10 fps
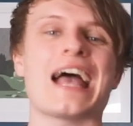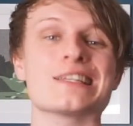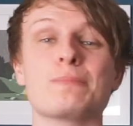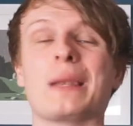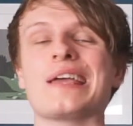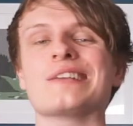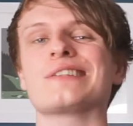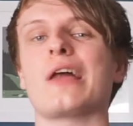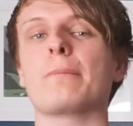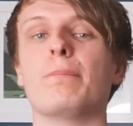as players
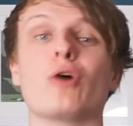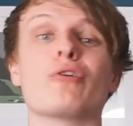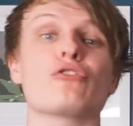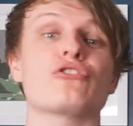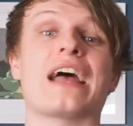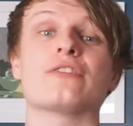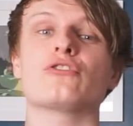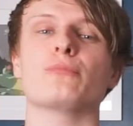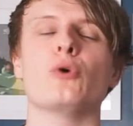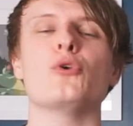like Borosh and
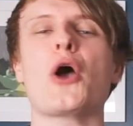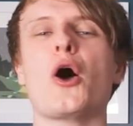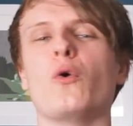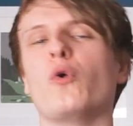s1mple